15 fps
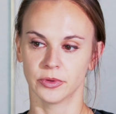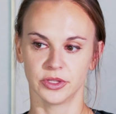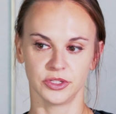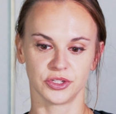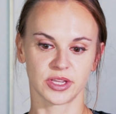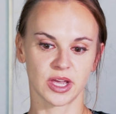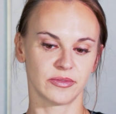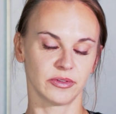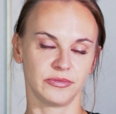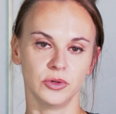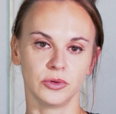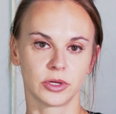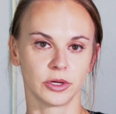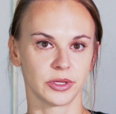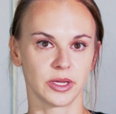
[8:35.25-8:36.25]
They just have a
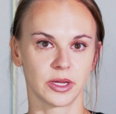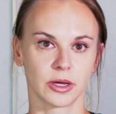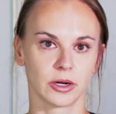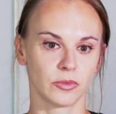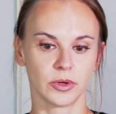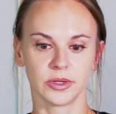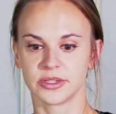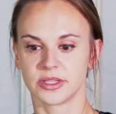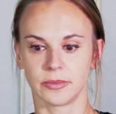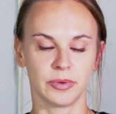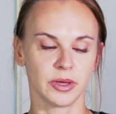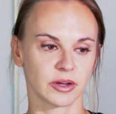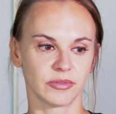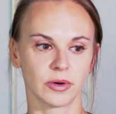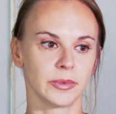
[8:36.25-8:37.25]
few cookie cutter ones, they
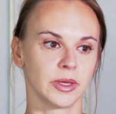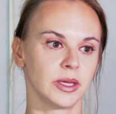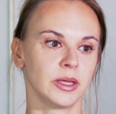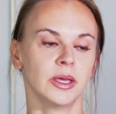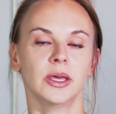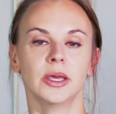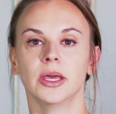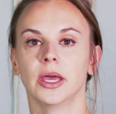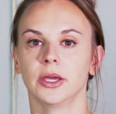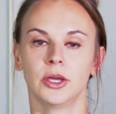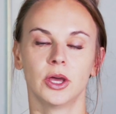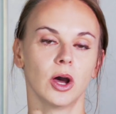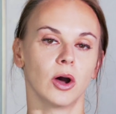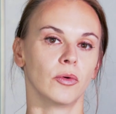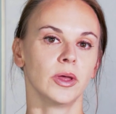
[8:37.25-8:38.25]
pick from it and
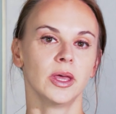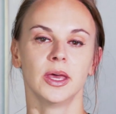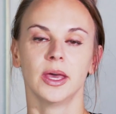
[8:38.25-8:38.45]
go.